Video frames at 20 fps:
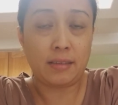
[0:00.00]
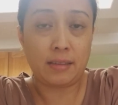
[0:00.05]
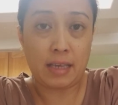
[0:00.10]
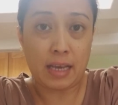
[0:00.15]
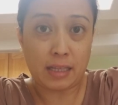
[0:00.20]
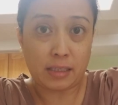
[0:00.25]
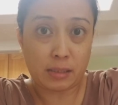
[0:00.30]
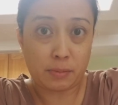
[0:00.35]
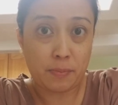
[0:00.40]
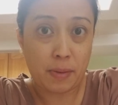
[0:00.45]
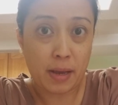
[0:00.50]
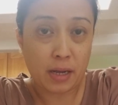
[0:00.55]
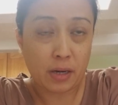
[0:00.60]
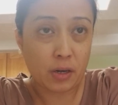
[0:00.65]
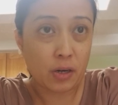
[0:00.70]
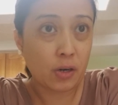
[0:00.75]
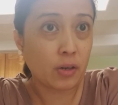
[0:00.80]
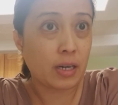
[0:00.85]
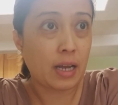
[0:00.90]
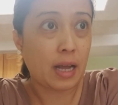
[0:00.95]
gets
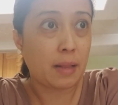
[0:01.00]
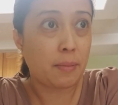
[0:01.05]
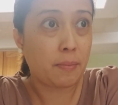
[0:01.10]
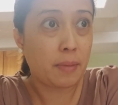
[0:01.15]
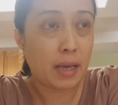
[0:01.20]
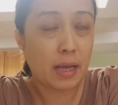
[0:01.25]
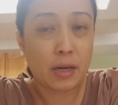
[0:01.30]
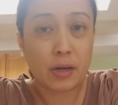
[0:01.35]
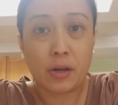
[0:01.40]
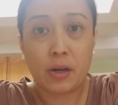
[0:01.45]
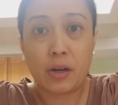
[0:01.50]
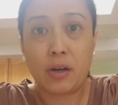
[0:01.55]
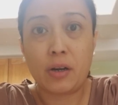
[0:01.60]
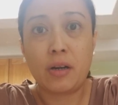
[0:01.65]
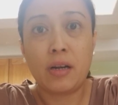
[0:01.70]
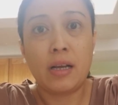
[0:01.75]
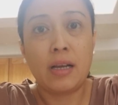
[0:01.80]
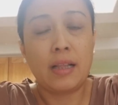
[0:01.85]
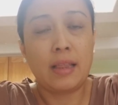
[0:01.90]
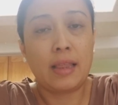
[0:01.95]
better or got better,